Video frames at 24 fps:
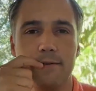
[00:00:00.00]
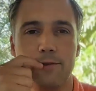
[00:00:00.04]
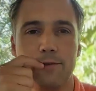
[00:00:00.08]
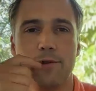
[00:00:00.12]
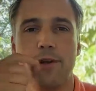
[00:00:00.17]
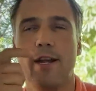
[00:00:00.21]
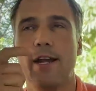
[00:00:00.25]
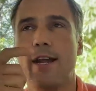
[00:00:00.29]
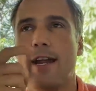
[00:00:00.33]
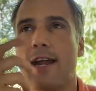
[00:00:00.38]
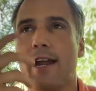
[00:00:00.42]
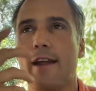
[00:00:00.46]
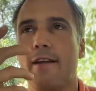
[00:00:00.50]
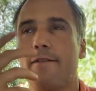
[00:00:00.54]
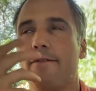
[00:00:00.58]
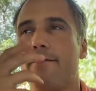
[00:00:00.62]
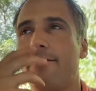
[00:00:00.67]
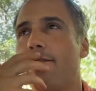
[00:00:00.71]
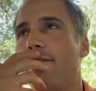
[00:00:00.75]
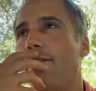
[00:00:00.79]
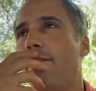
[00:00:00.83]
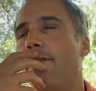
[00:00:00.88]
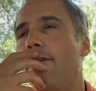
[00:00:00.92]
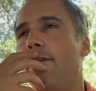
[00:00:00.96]
Do I care
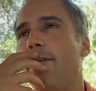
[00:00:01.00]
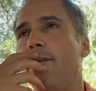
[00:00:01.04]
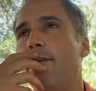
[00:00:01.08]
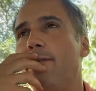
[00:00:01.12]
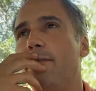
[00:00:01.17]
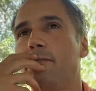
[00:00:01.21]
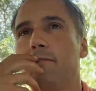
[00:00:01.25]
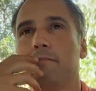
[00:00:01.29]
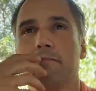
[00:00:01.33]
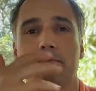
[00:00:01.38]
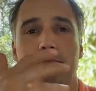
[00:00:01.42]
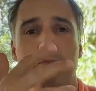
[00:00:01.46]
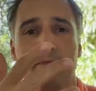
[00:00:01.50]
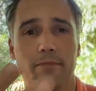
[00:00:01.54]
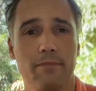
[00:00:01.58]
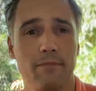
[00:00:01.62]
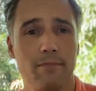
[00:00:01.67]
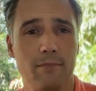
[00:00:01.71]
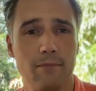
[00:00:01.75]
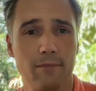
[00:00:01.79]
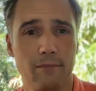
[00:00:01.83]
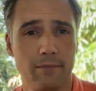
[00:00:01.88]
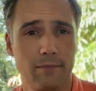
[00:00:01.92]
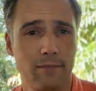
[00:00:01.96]
for,
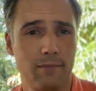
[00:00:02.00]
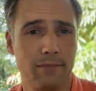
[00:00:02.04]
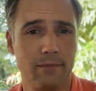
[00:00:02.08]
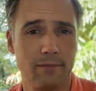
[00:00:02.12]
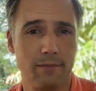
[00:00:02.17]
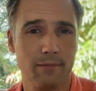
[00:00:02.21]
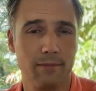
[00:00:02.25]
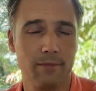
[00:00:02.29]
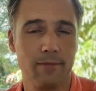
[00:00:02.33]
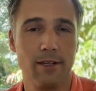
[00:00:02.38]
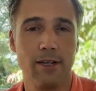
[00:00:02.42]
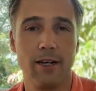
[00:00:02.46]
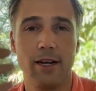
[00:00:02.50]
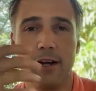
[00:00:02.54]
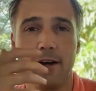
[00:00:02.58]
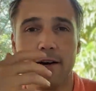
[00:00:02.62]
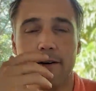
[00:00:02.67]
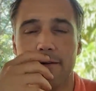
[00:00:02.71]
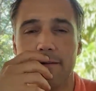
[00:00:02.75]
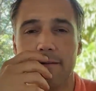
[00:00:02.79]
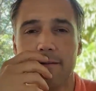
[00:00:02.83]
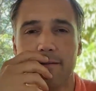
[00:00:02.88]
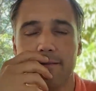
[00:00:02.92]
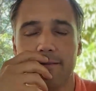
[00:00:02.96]
you
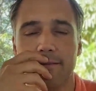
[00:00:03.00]
know,